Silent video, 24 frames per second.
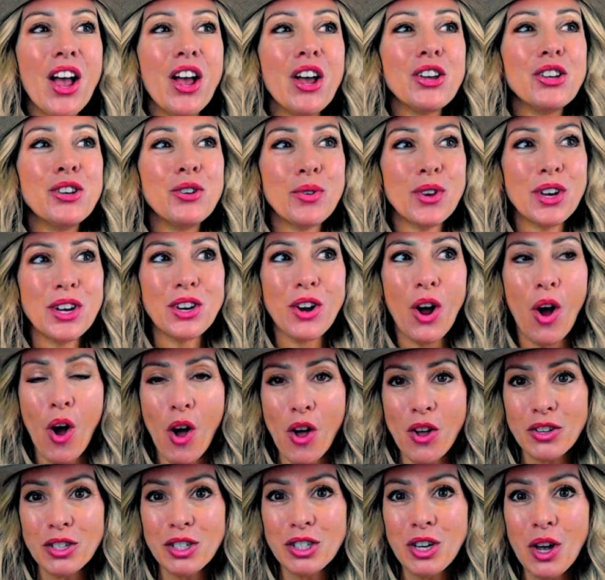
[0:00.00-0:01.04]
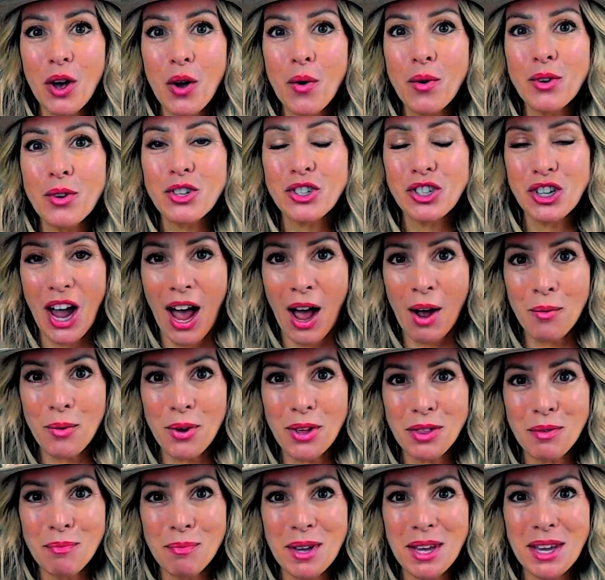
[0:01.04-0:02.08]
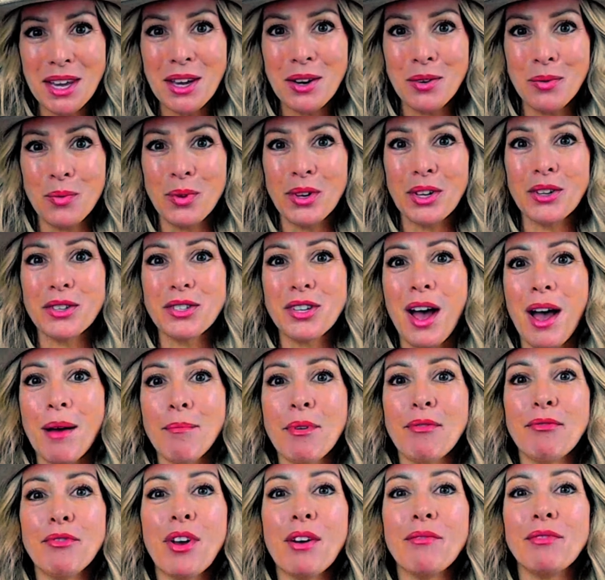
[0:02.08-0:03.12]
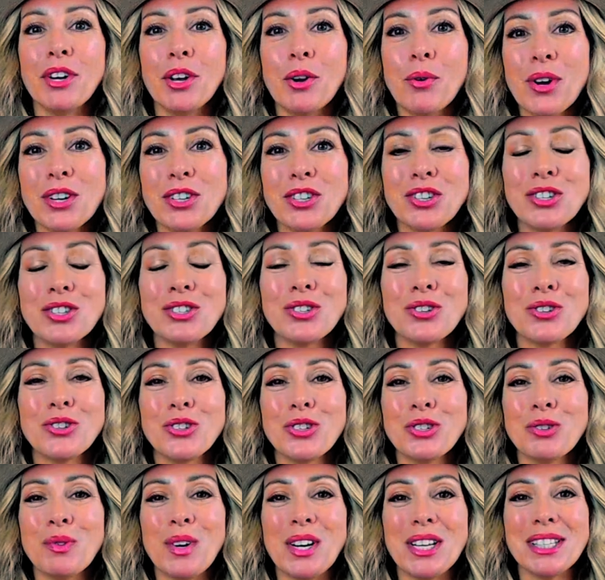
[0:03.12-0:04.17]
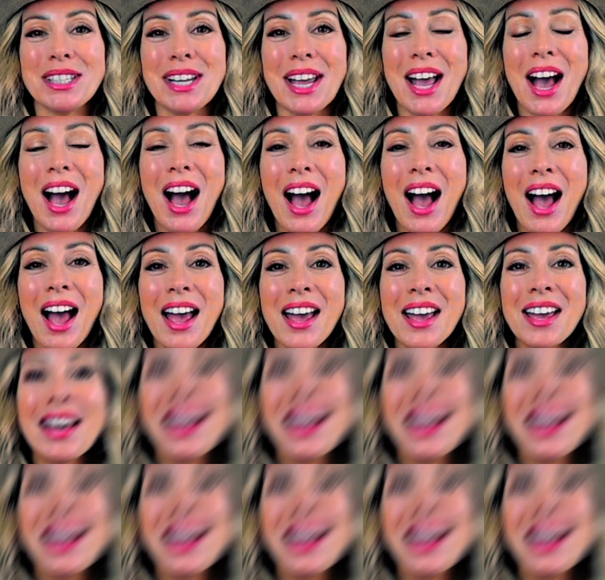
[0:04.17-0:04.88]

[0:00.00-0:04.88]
You can also chat with me in real time if you have any questions or just wanna say hi.